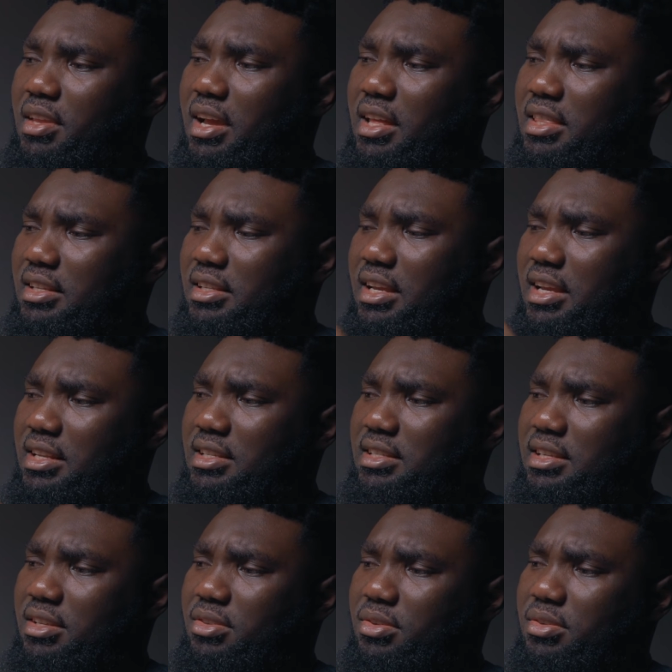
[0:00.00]
I think the
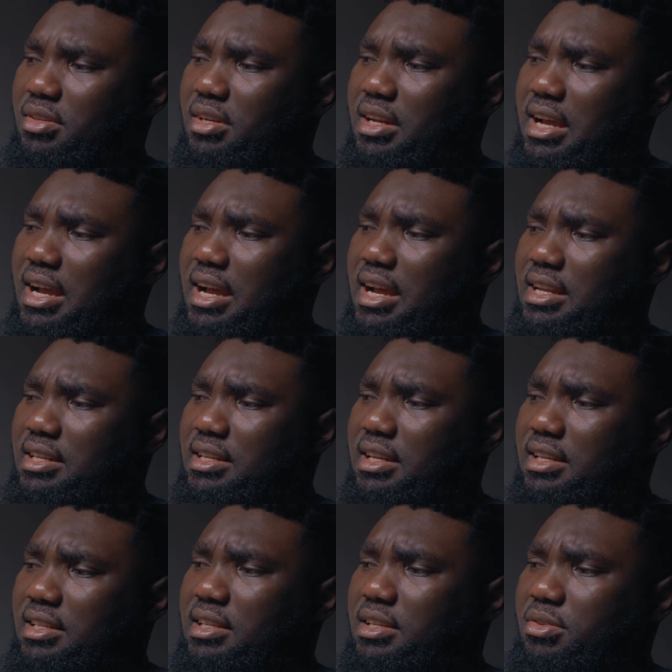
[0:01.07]

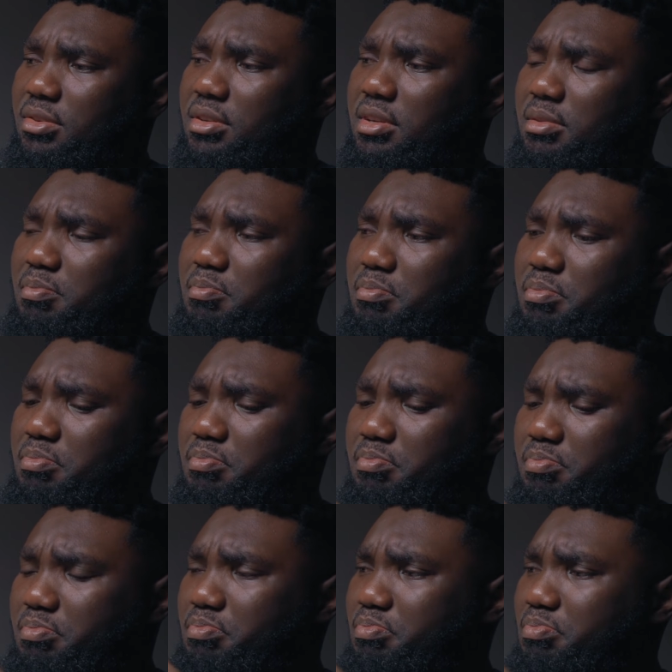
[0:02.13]
8600
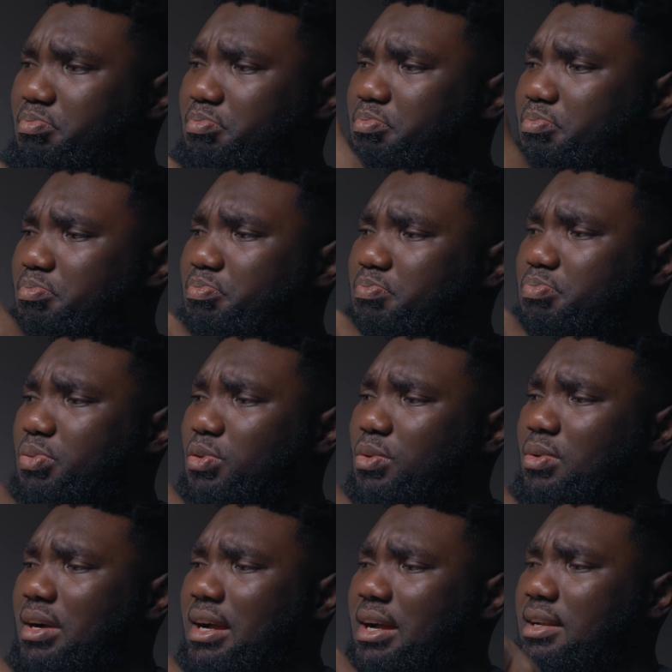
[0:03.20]

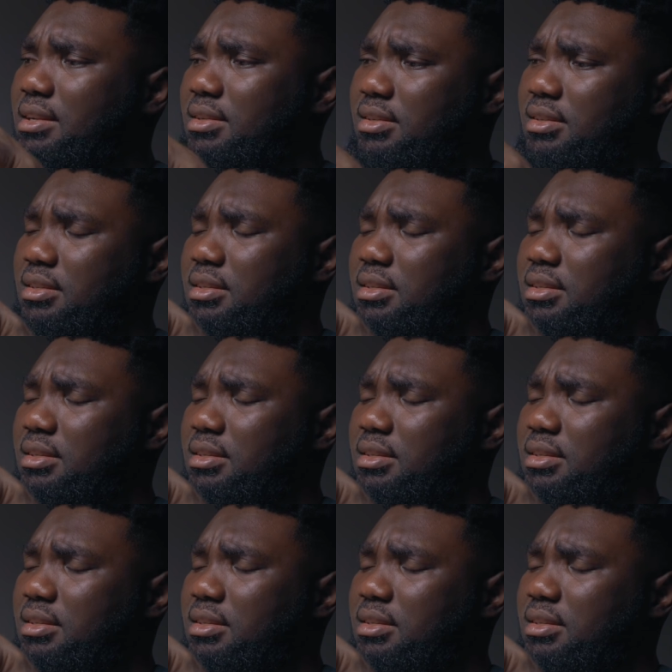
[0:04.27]
Pro had.